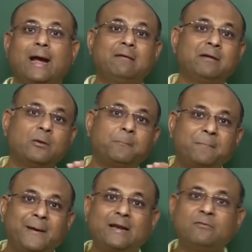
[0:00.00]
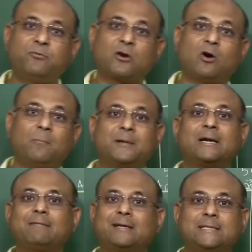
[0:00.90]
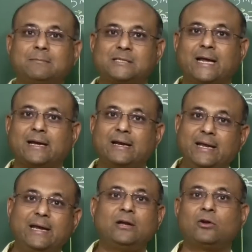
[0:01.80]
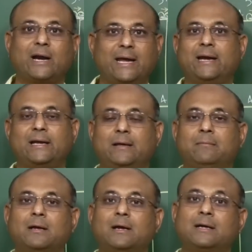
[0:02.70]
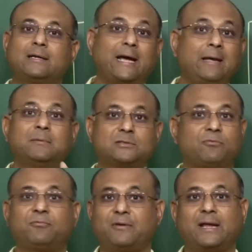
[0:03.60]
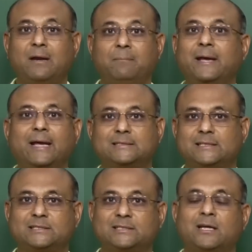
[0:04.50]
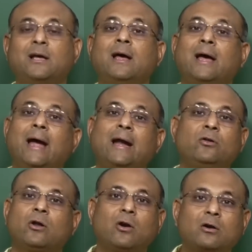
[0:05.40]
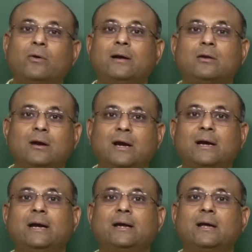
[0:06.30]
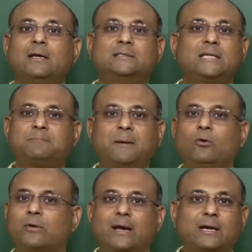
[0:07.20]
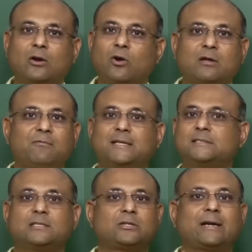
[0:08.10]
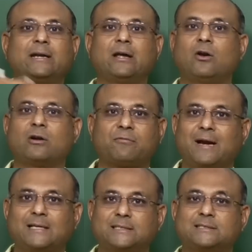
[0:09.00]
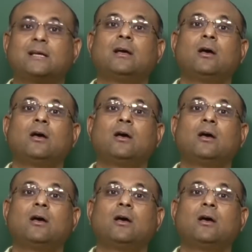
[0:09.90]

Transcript: And when you're preparing for competitive exams like NEET or IIT, time is of real big essence. And you're not going to learn it just by looking at a lot of lectures or attending a lot of classes.